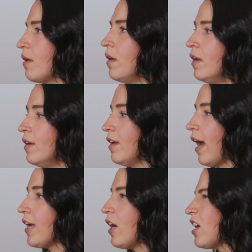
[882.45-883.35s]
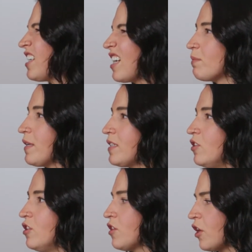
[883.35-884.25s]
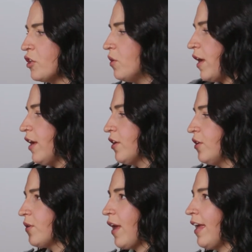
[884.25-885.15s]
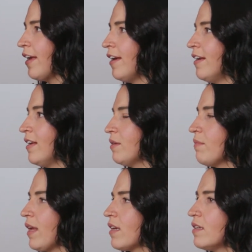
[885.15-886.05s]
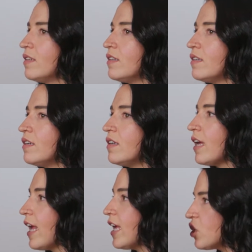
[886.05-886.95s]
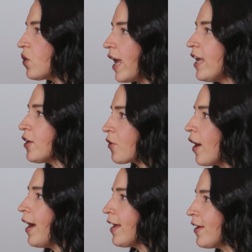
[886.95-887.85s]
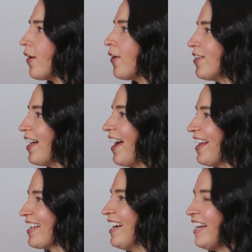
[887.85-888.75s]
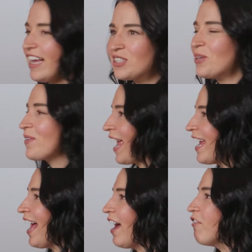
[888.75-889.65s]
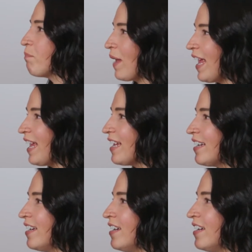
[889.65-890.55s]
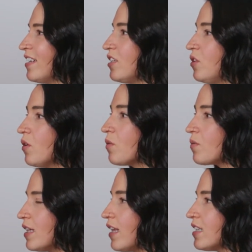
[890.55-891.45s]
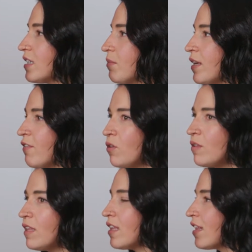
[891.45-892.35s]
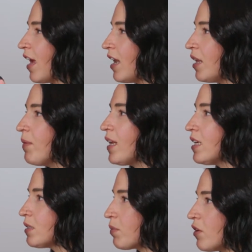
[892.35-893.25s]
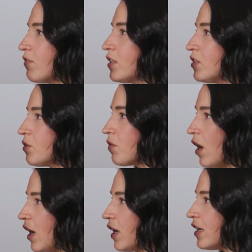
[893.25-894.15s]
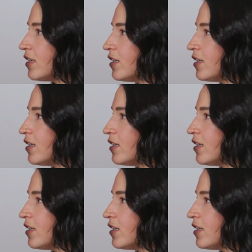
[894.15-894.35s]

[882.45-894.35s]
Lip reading: And I got text messages, "Are you okay? Are you okay?" I'm like, it's okay to cry, y'all. It's okay to have pain. Yeah. You don't realize it, but if you think that anybody is perfect, you're wrong.